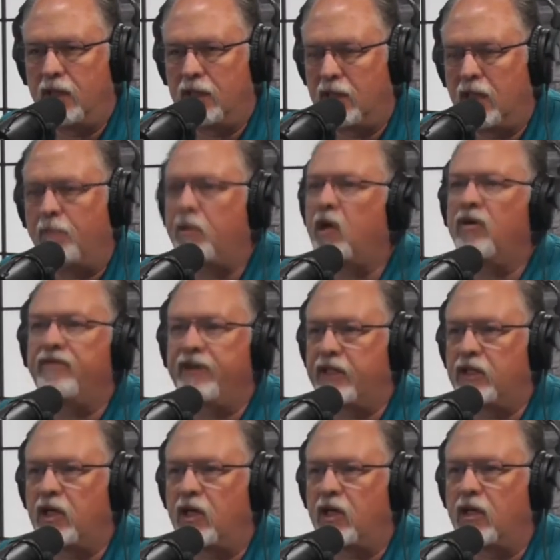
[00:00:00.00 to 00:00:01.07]
a perfect
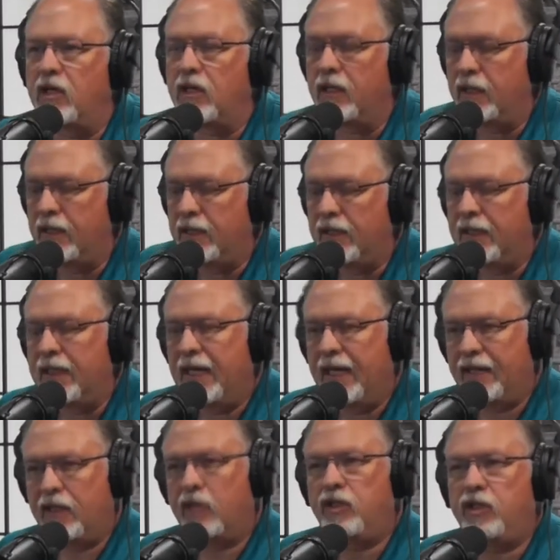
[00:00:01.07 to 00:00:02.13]
dog,
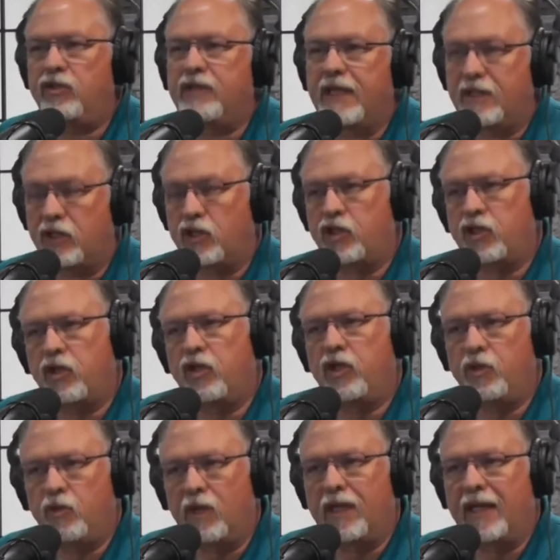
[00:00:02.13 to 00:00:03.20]
and they'll use that to show
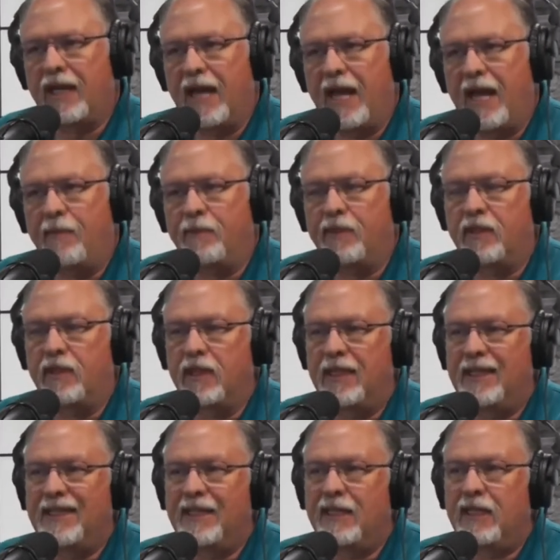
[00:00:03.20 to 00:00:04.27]
you what can happen.
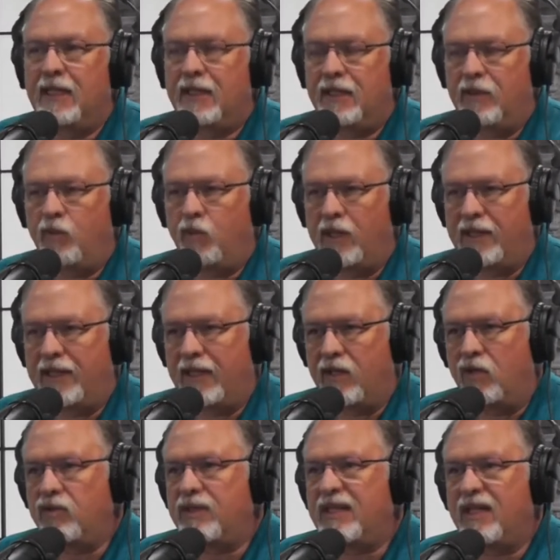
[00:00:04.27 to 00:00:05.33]
What they
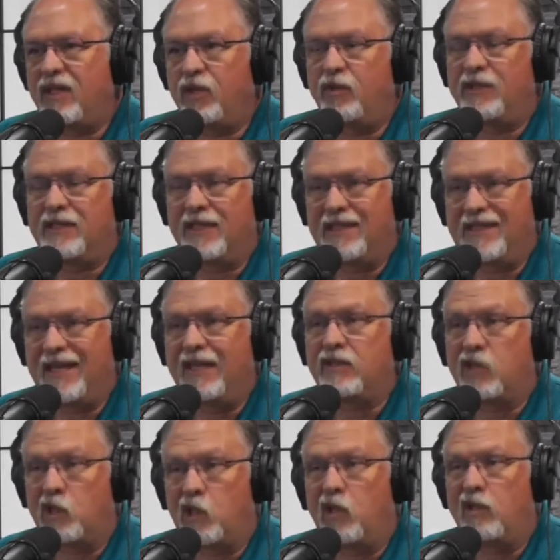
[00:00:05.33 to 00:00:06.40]
don't tell you is it takes
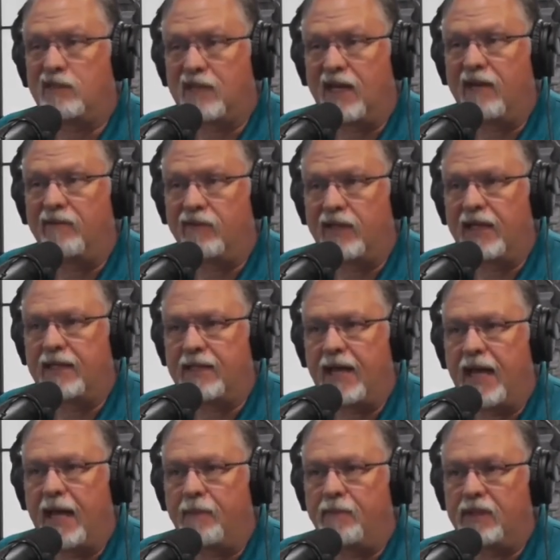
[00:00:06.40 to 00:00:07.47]
a long time for that to
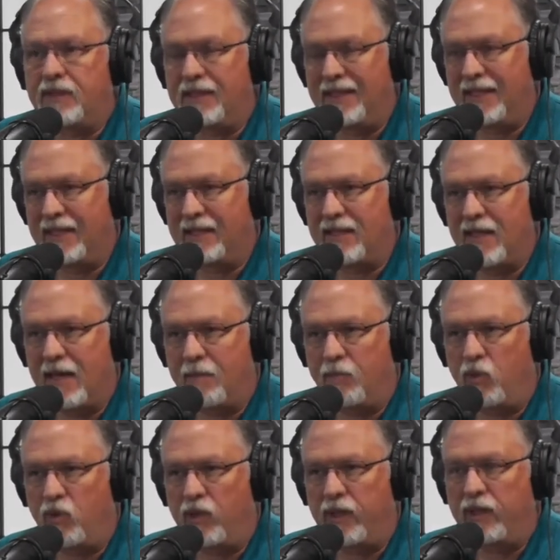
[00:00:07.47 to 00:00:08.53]
happen, to get to that
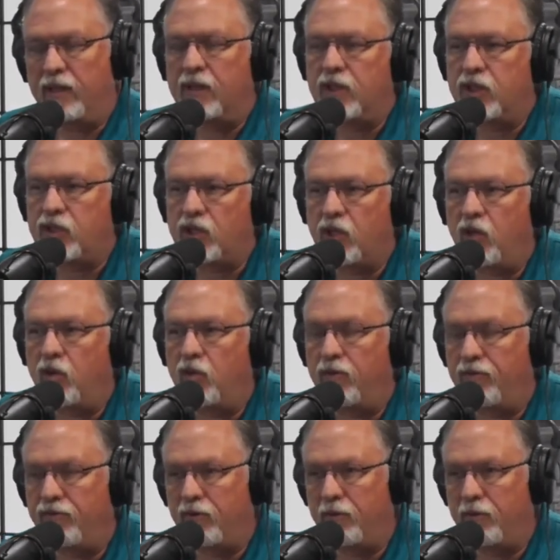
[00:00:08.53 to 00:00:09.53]
point. Mm-hmm. So for